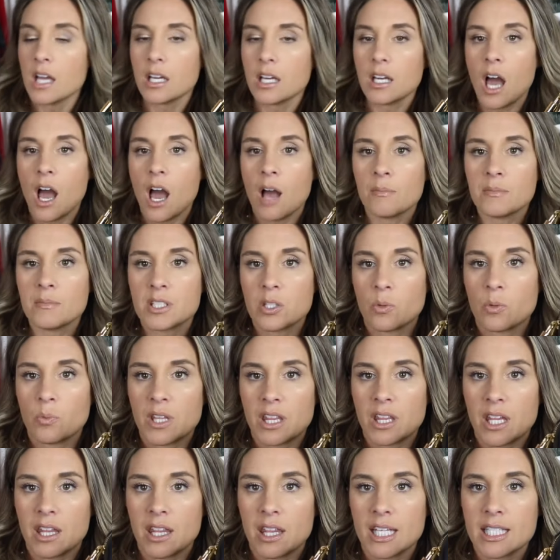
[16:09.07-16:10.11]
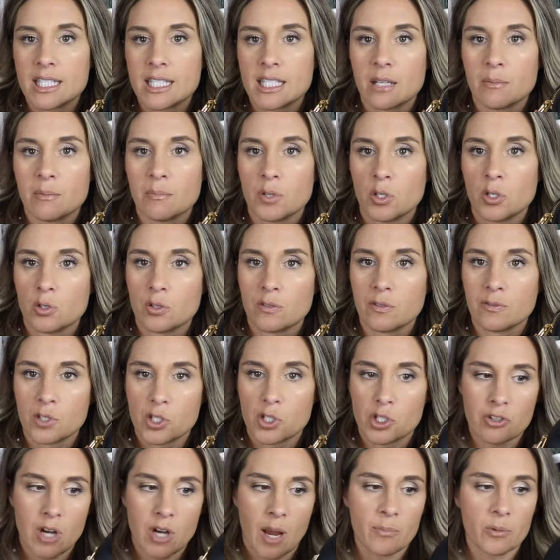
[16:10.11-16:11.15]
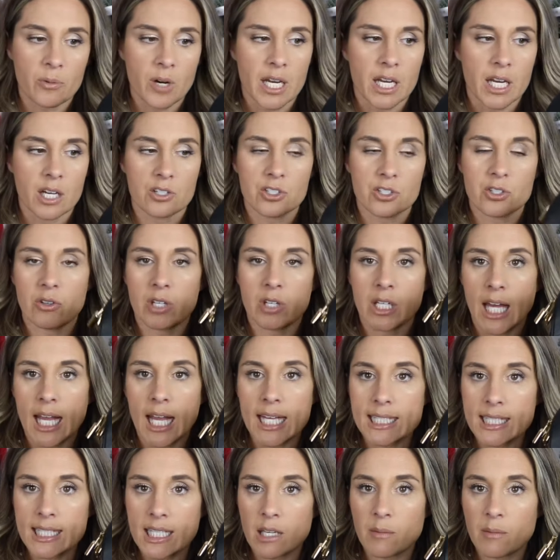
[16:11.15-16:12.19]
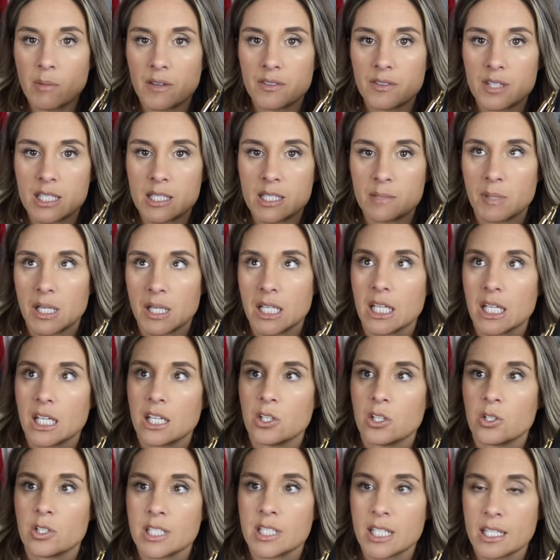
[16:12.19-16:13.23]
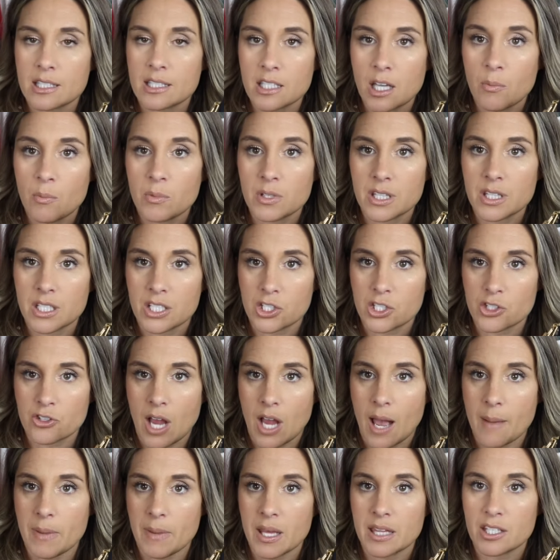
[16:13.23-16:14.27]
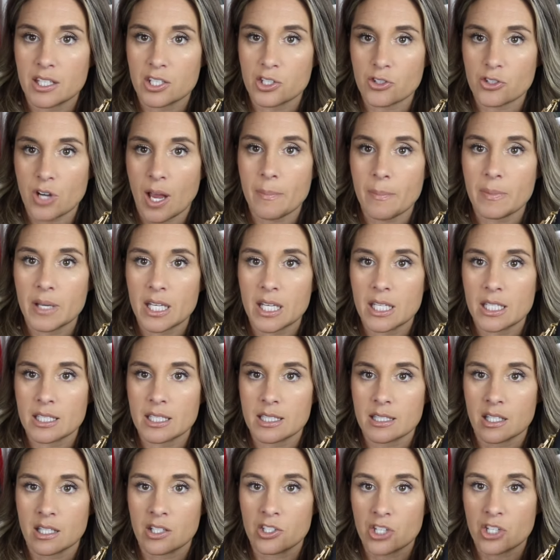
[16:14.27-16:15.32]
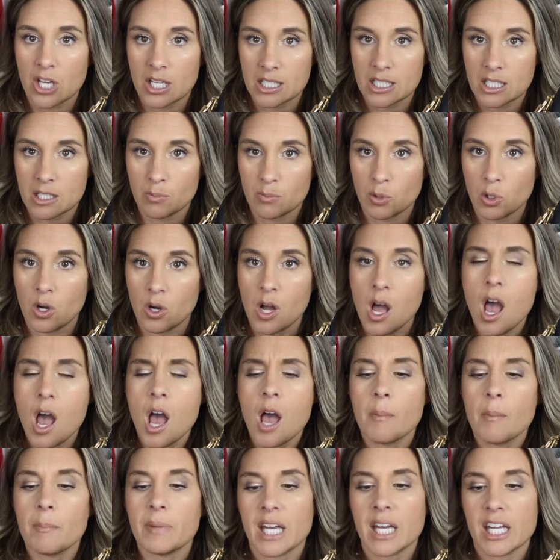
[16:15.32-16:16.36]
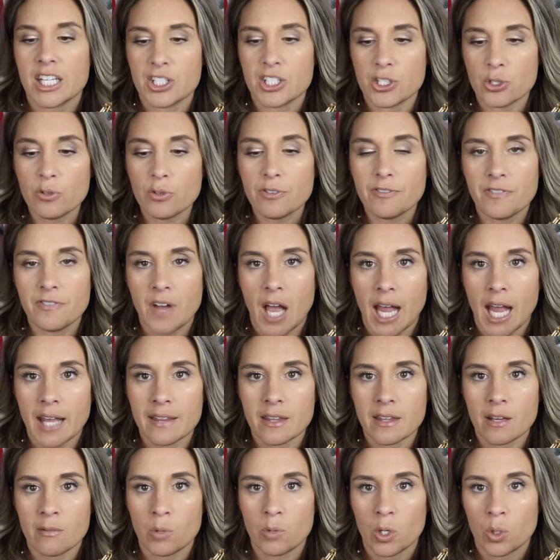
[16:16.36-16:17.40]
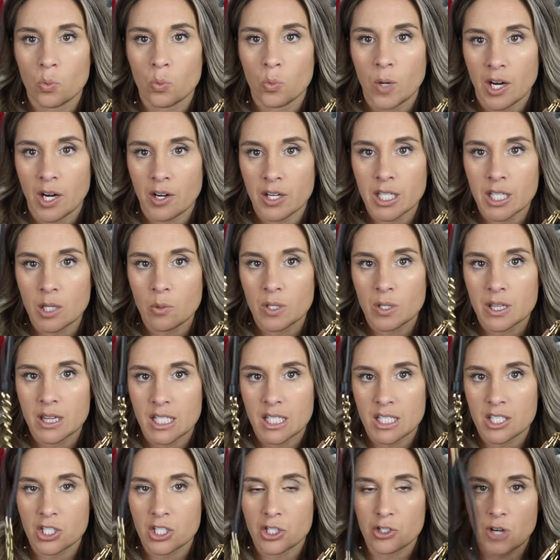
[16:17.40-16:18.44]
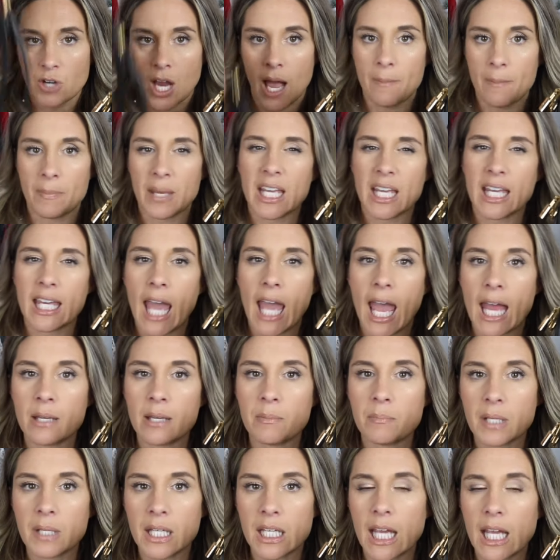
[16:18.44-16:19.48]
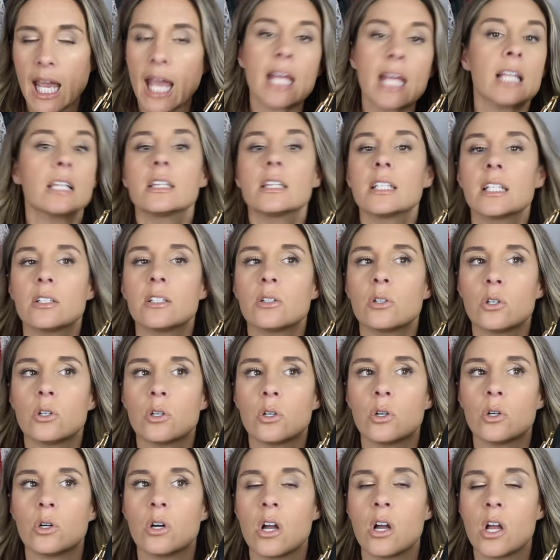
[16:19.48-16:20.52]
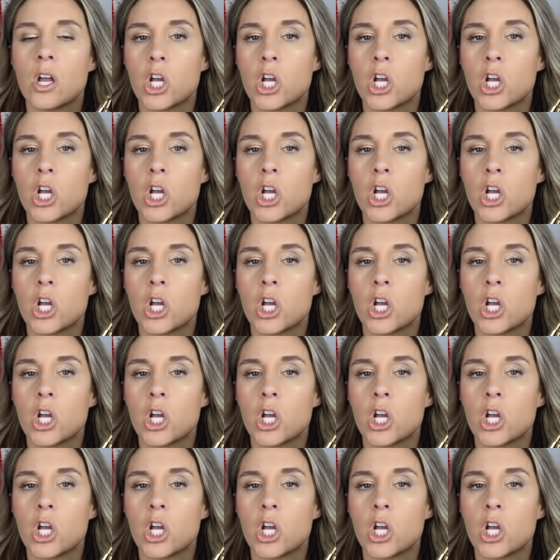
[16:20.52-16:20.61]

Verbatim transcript: comes with this beautiful strap right here. So the nice thing about the Speedy, it does come with this strap, and the strap is adjustable. But I do find that when wearing it with this strap, it can be a little